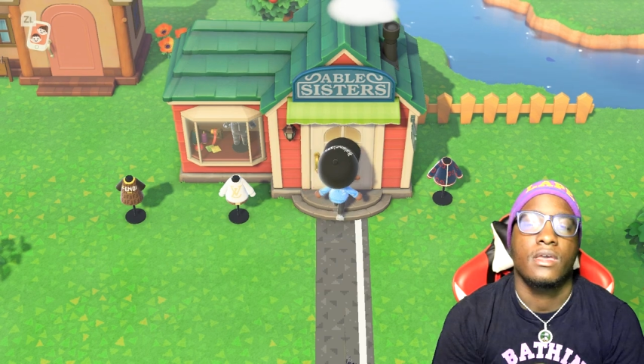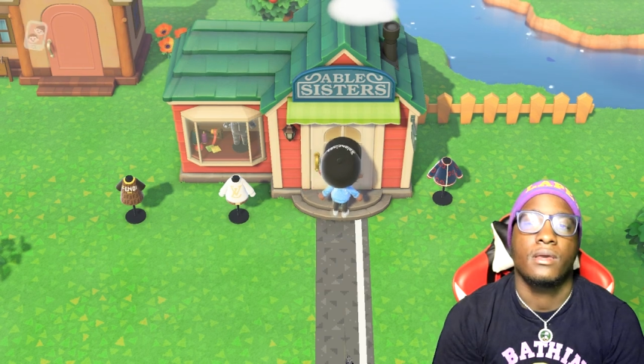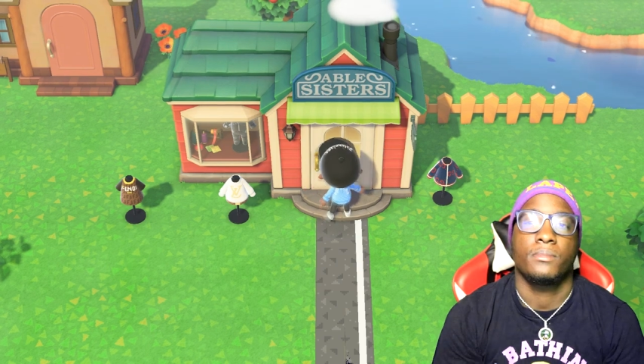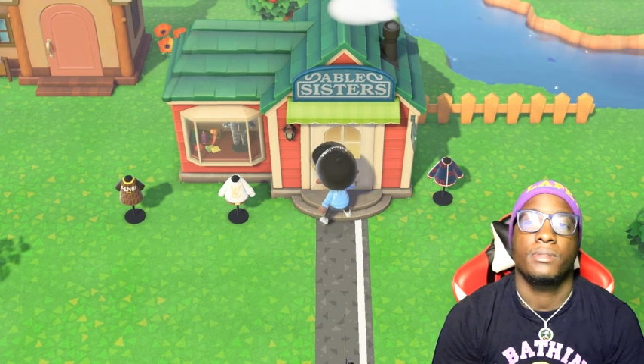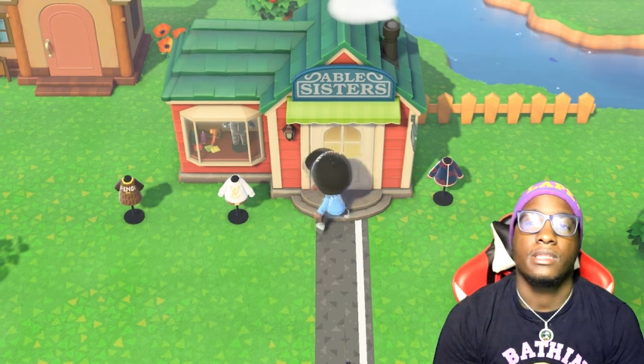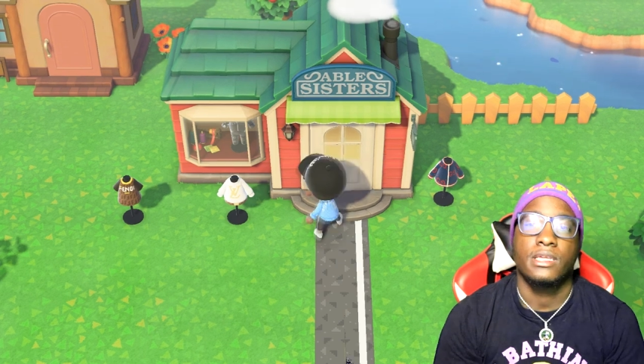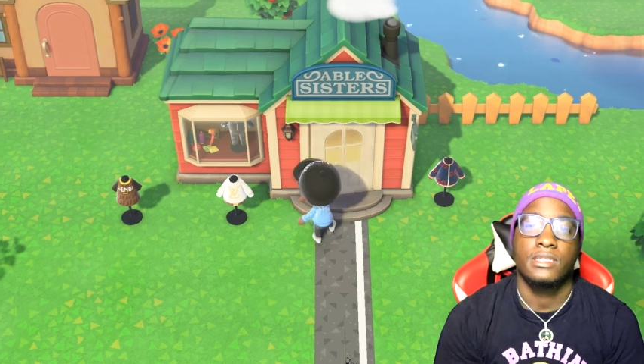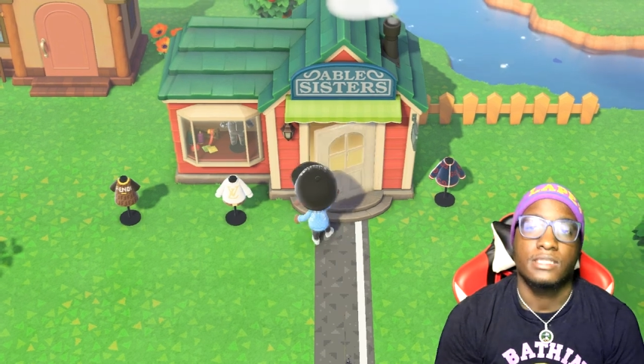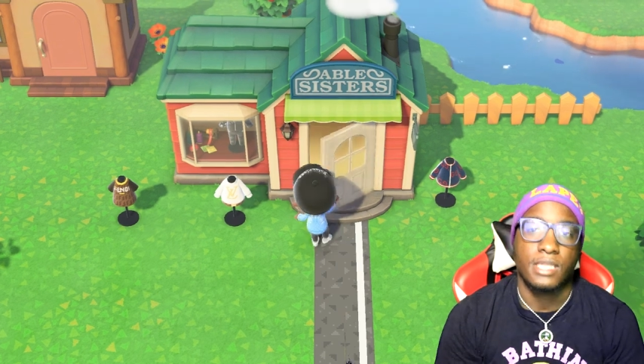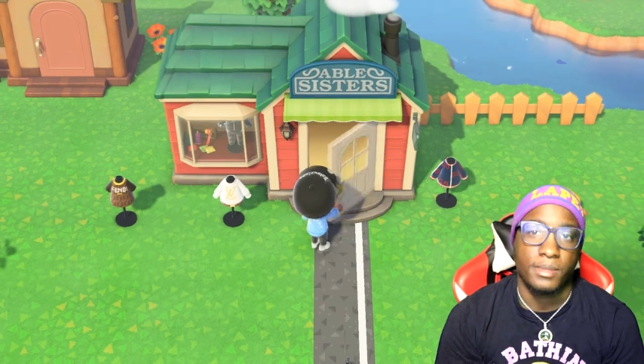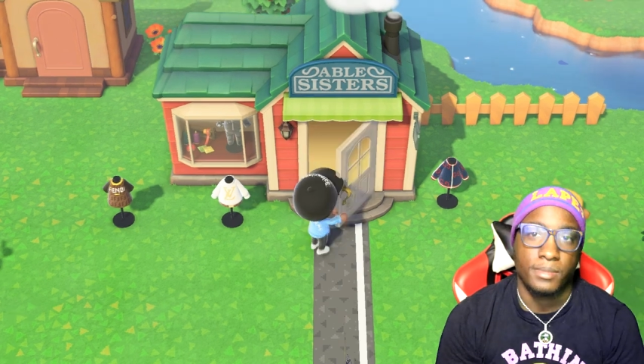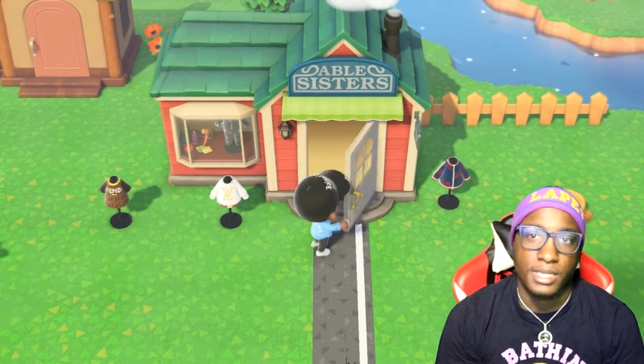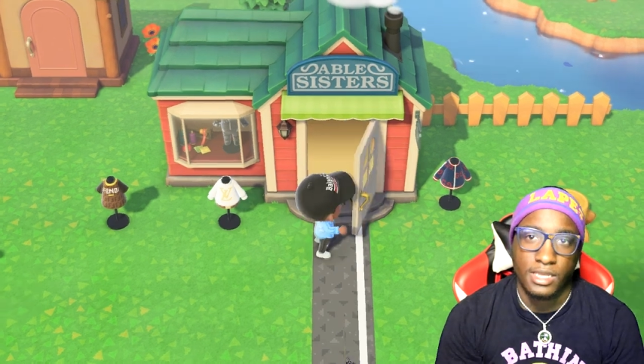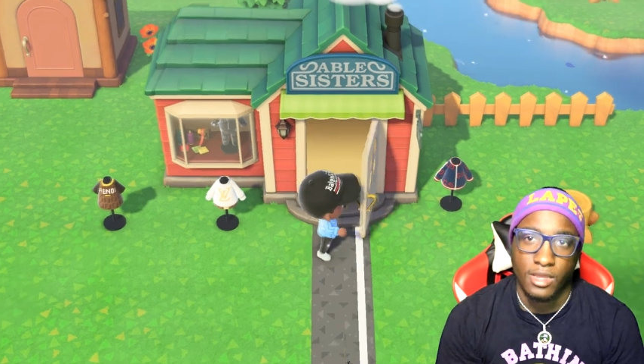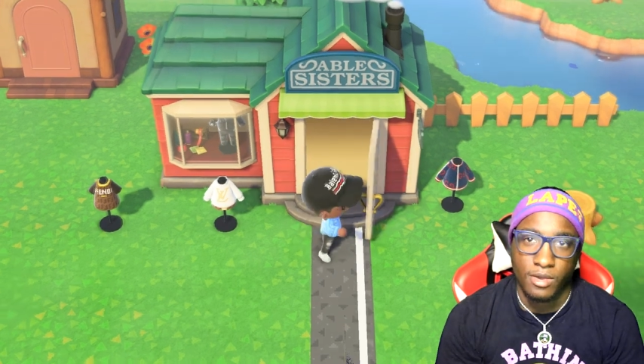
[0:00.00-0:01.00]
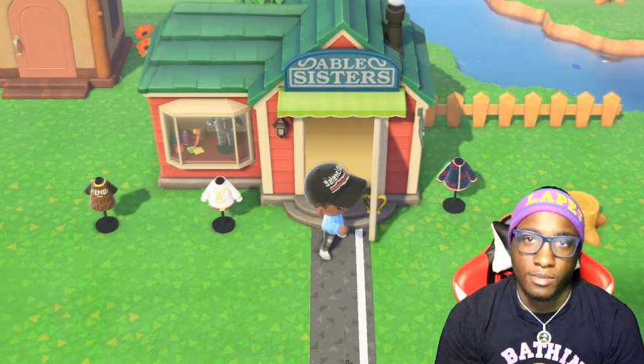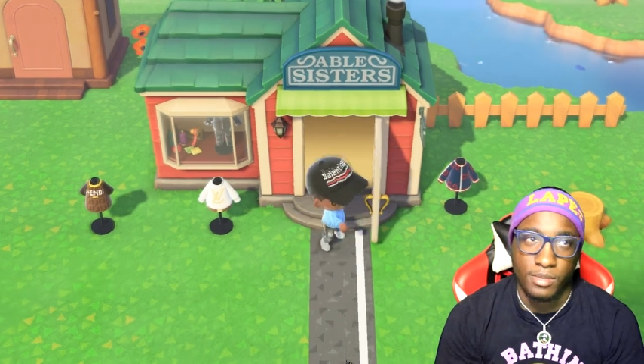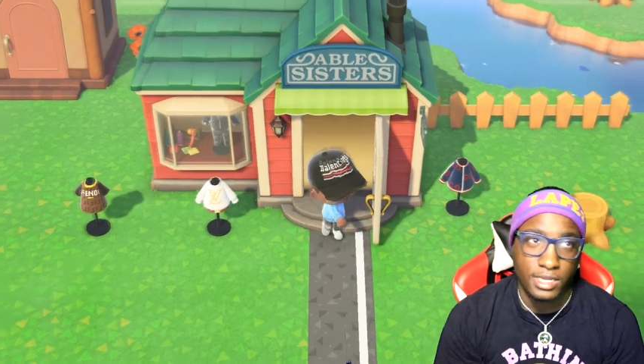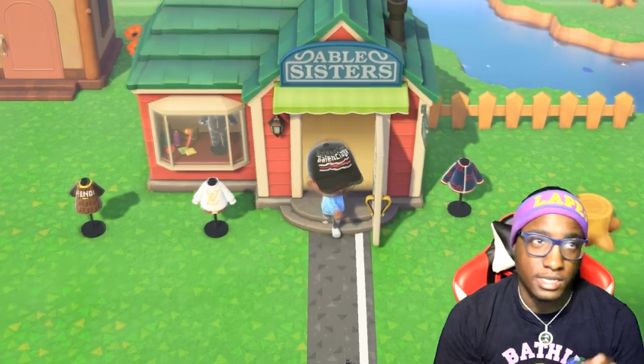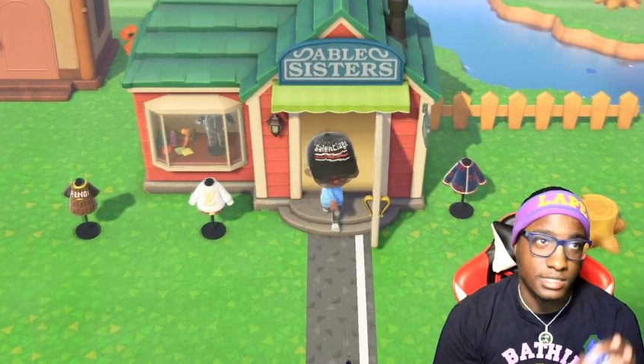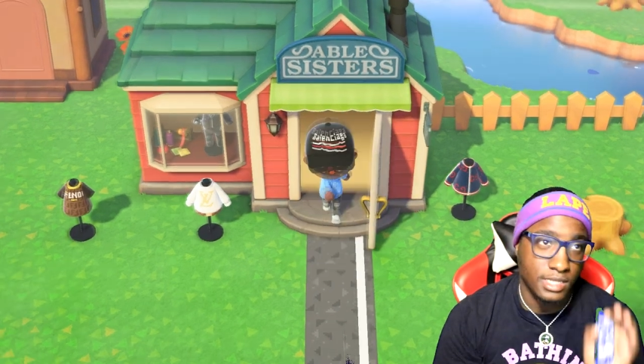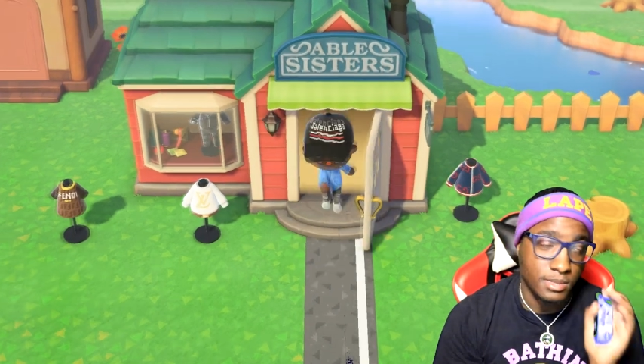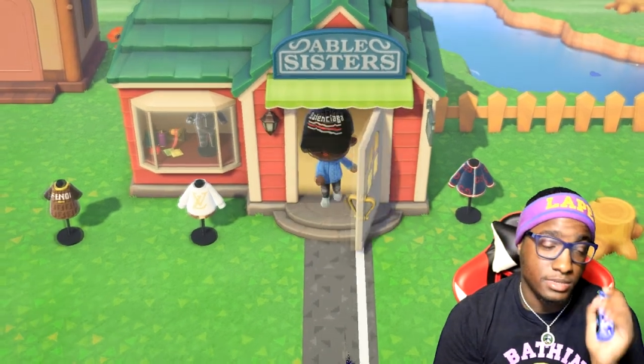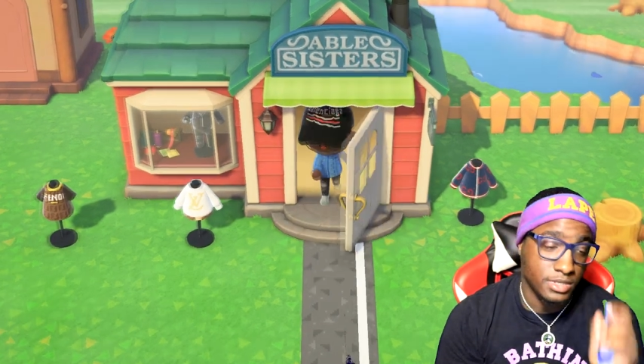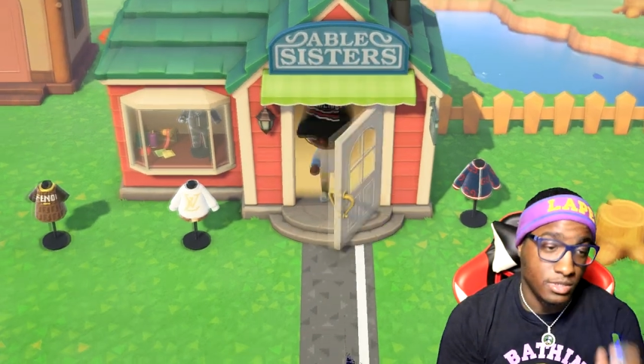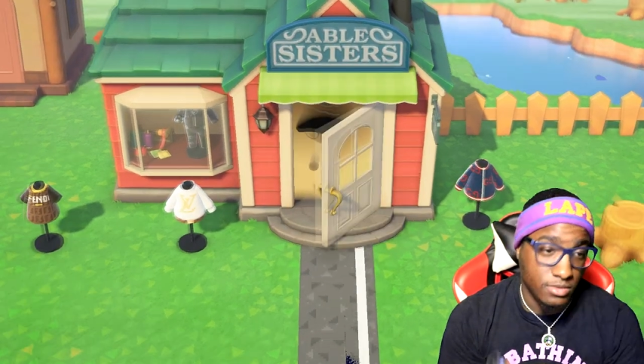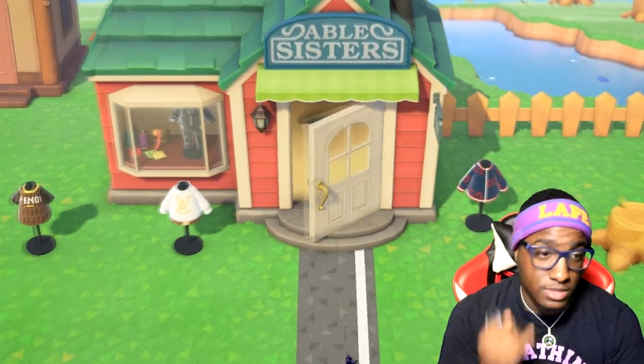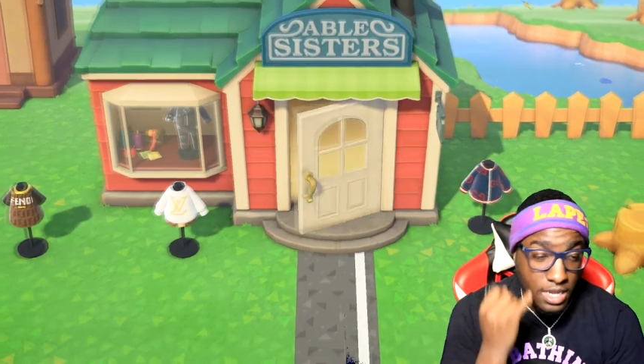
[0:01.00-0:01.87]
please let me know, because I'm so